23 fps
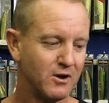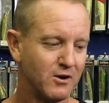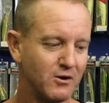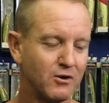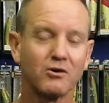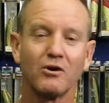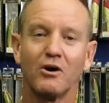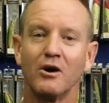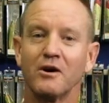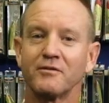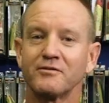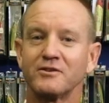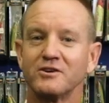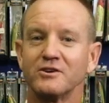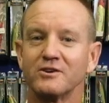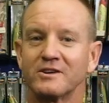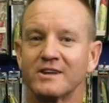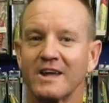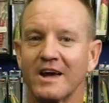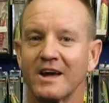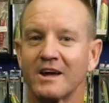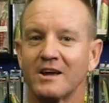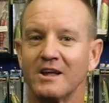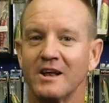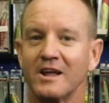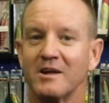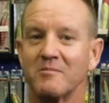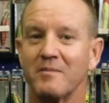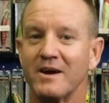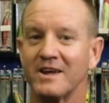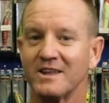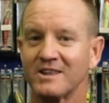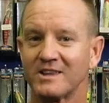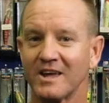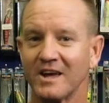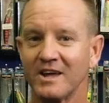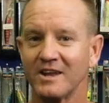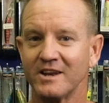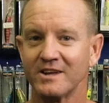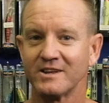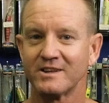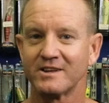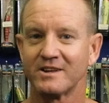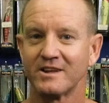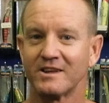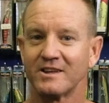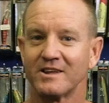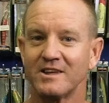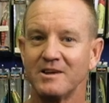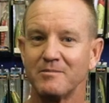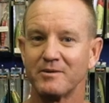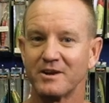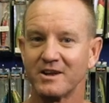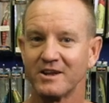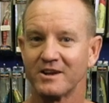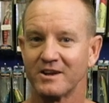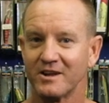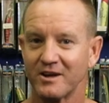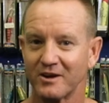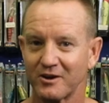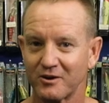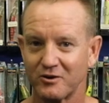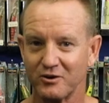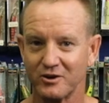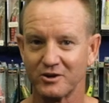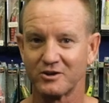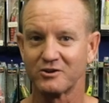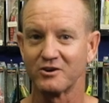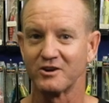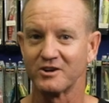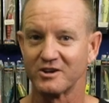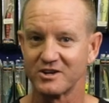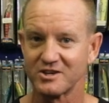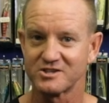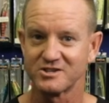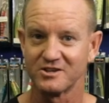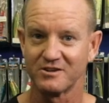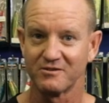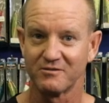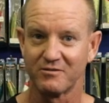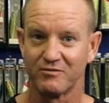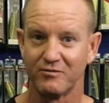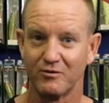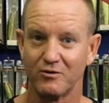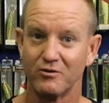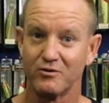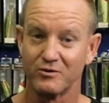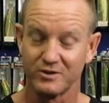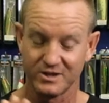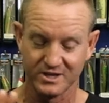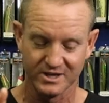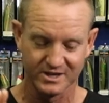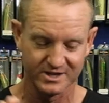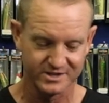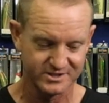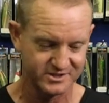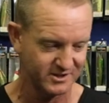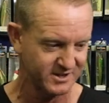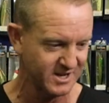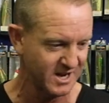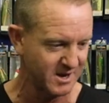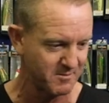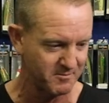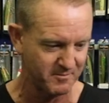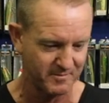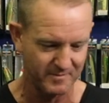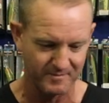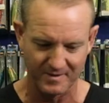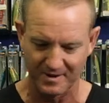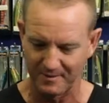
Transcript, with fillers: look after your tackle and maintain it and keep it in a good condition for years to come.